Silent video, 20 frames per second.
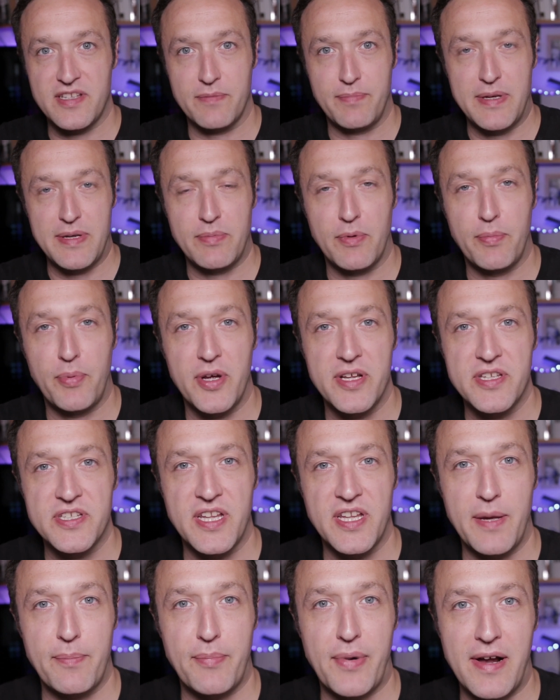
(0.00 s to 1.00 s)
that people put
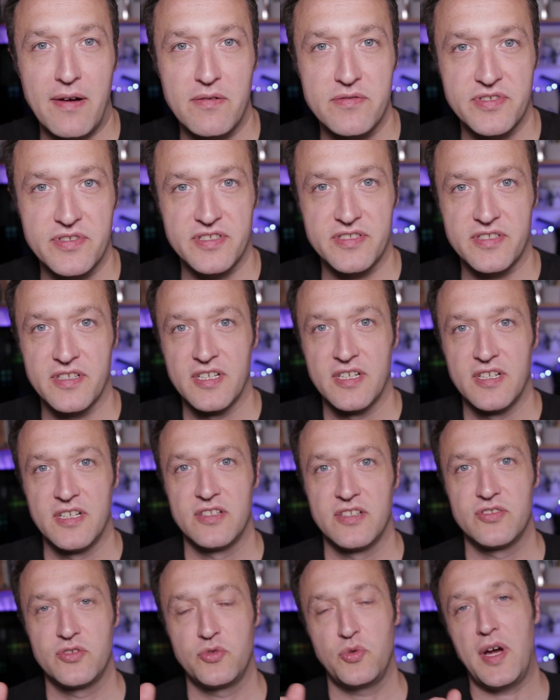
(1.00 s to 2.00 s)
into their browsers
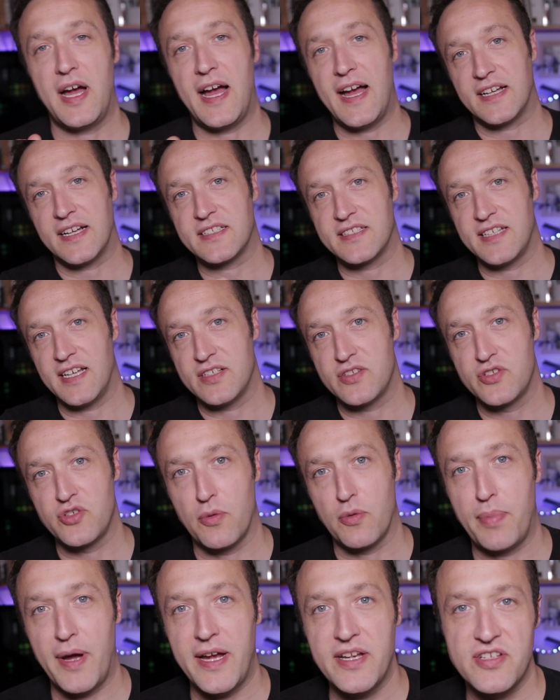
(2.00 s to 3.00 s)
to access
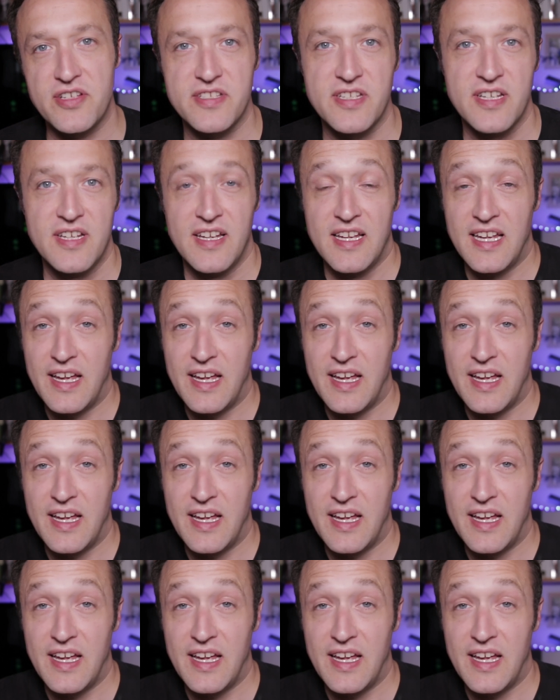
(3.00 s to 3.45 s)
your pages.